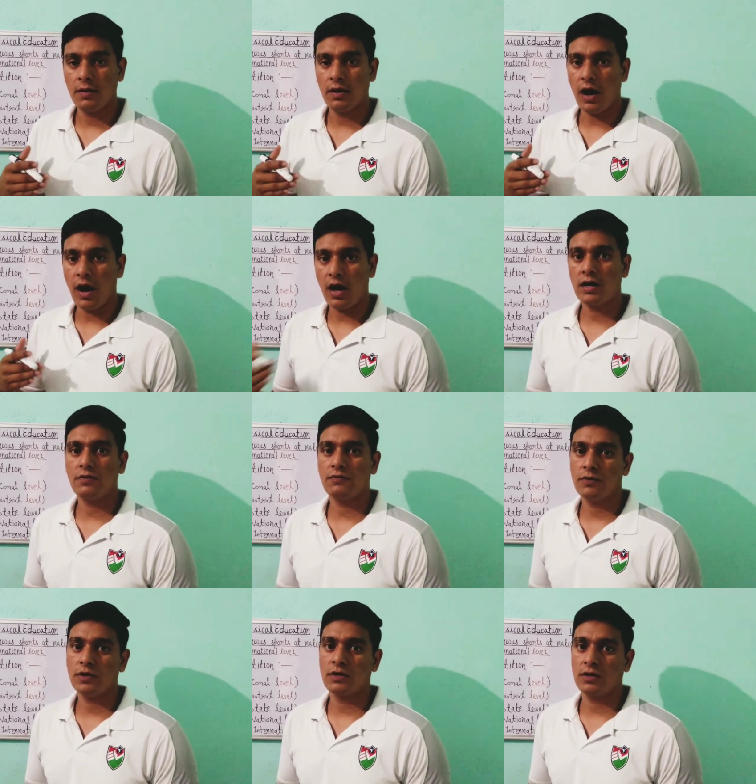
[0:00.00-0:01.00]

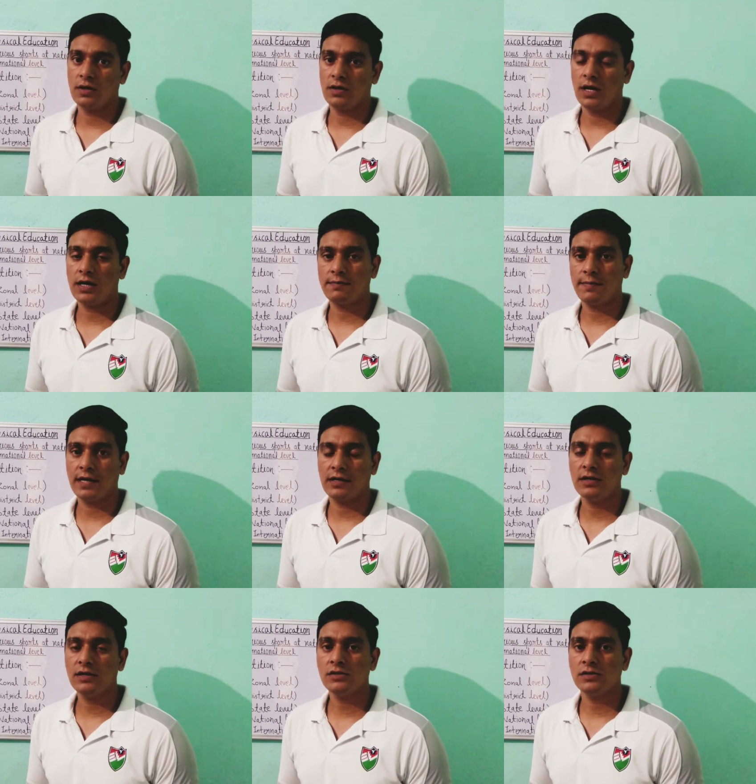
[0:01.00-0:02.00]
hard work, hard
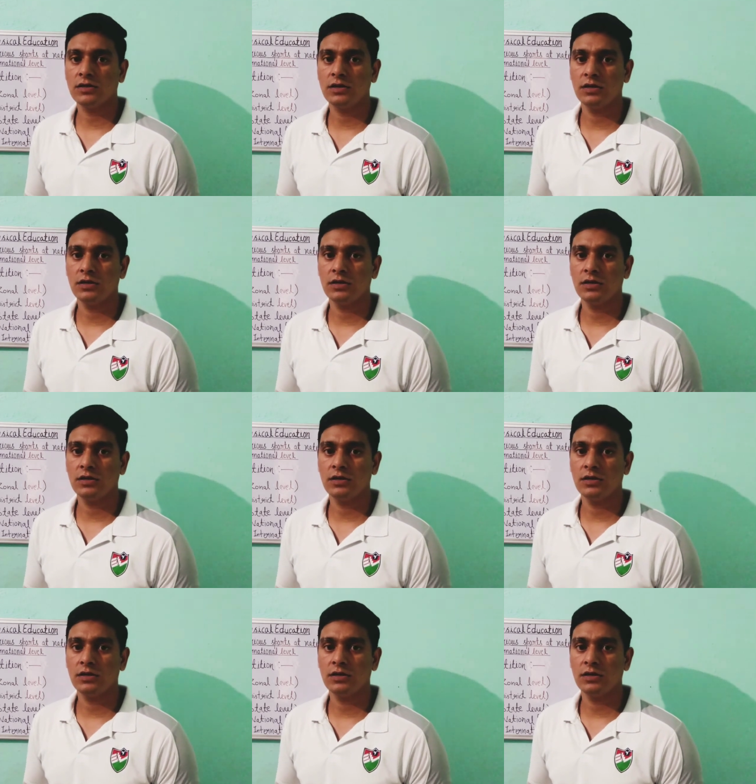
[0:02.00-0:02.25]
practice,